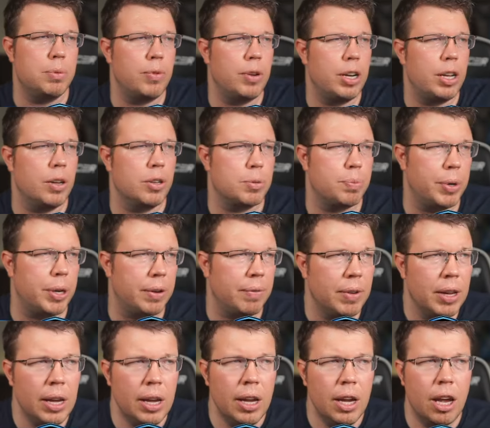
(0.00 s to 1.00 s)
teams videos.
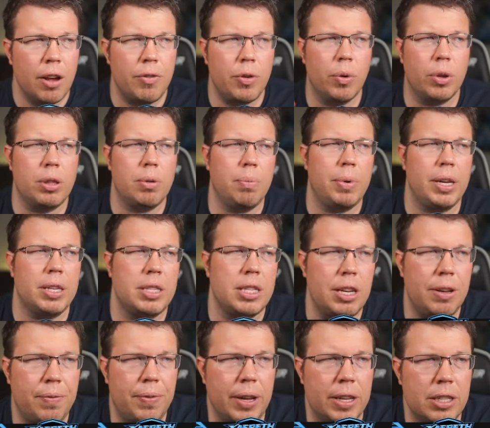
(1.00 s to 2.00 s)
But if you want the best
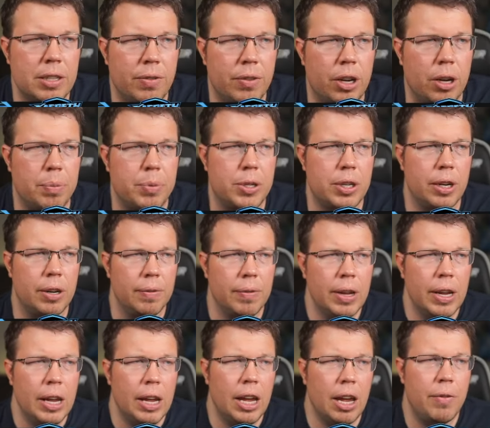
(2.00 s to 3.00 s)
defensive
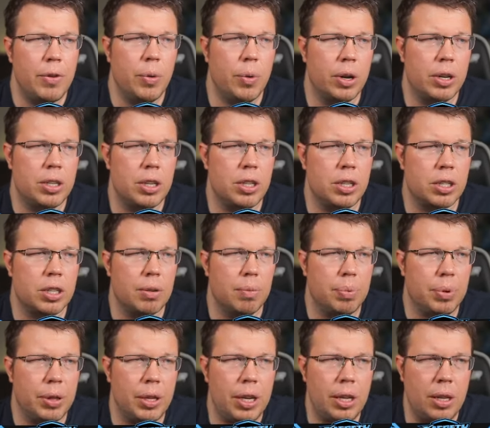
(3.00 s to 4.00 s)
option, if you want to just
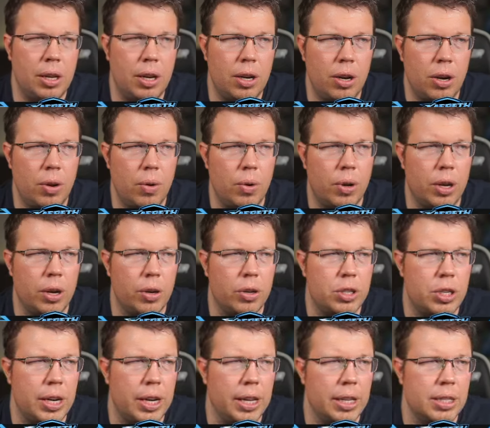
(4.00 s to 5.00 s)
completely nuke your
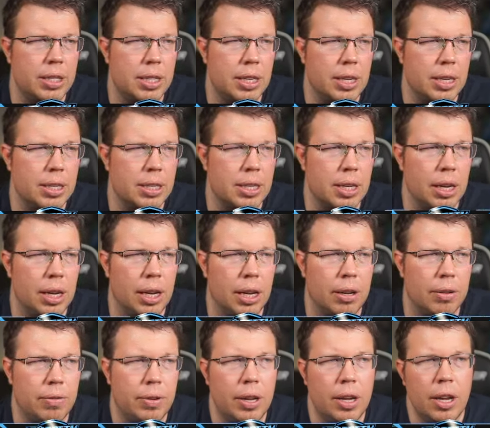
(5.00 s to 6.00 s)
chances
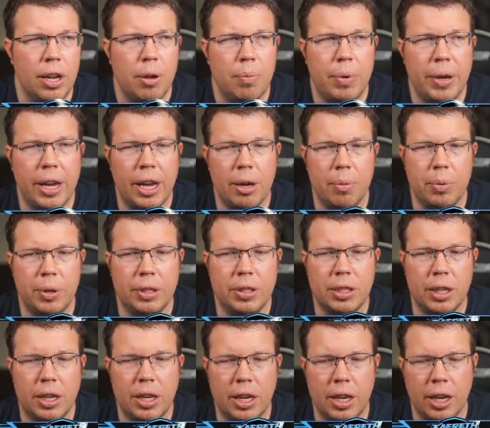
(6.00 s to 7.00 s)
of being able
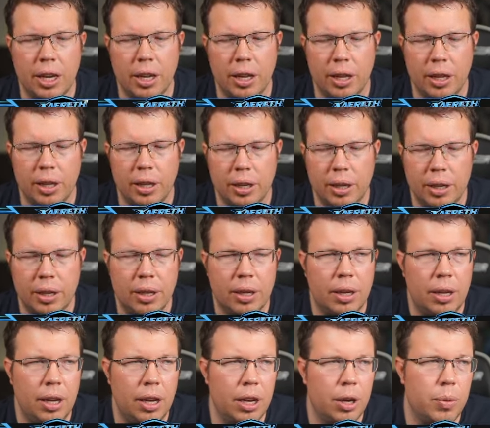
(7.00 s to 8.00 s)
to kill
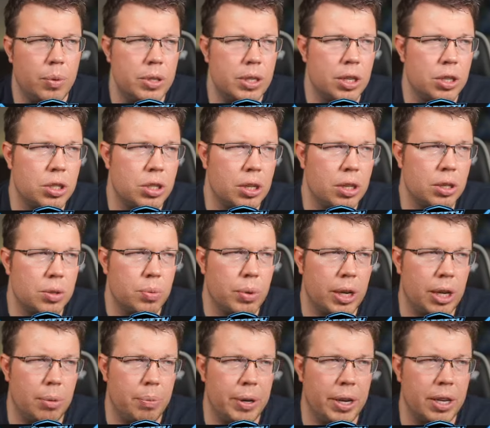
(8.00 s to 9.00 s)
Inquisition as
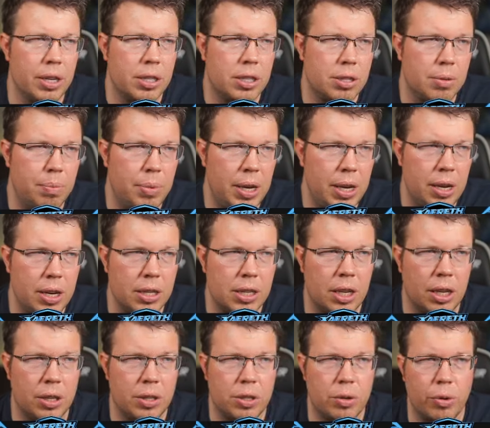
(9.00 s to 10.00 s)
well, because Sabine
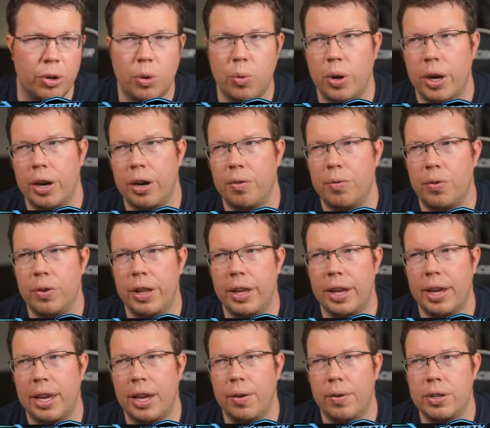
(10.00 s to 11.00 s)
is also required for
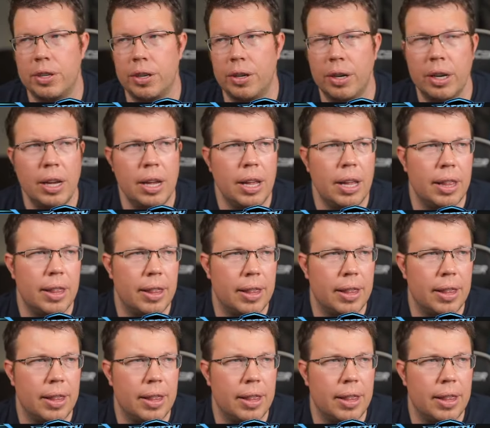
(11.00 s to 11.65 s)
that counter,